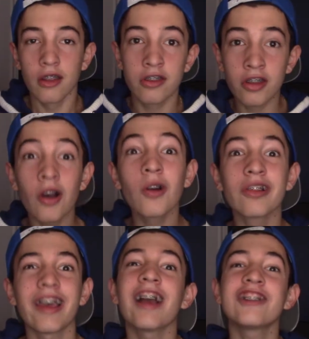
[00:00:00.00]
so,
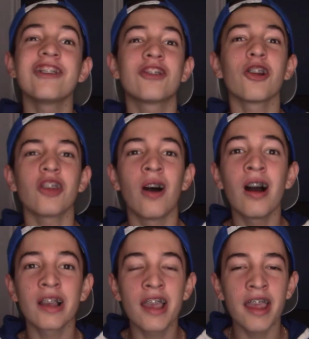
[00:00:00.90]
to actually start the
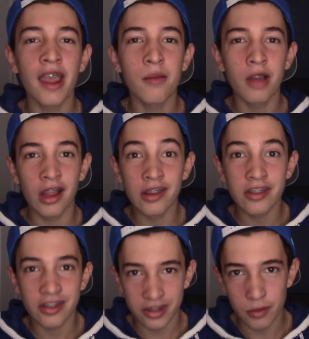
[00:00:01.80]
hockey game, as I
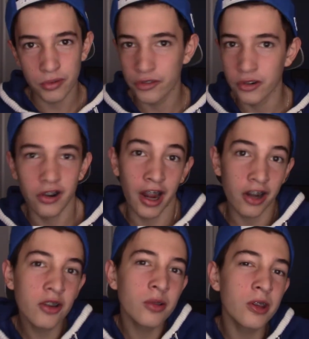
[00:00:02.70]
said before, I
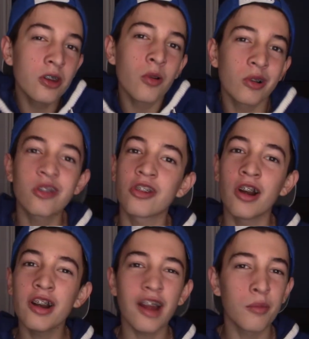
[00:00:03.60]
don't really know where to
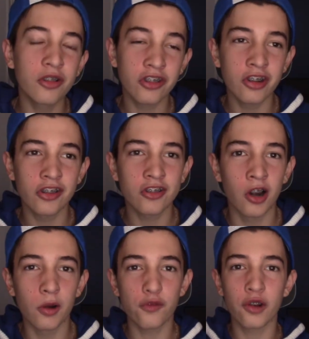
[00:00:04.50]
start. I'm just going to
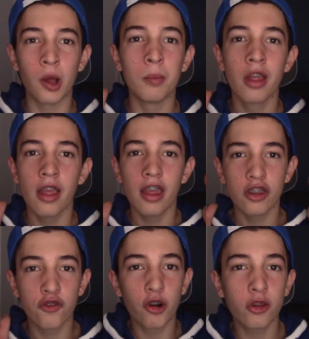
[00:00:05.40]
start from the
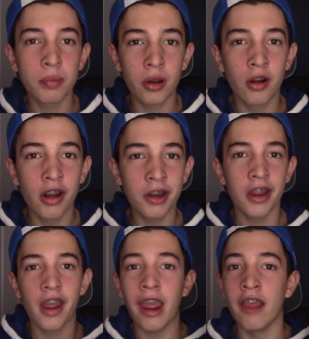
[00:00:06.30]
first period
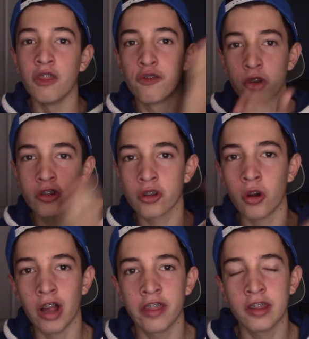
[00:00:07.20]
and the first goal.
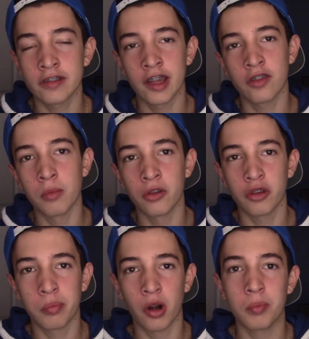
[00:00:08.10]
I think that's most
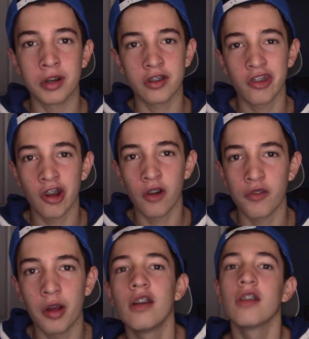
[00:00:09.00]
appropriate to start
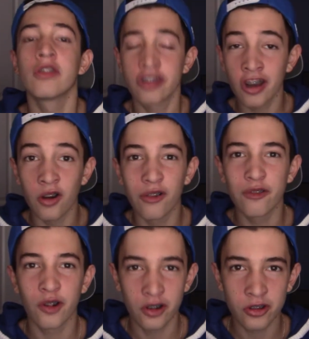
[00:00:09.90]
from. So,
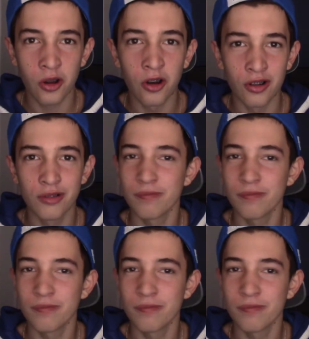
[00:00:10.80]
first goal.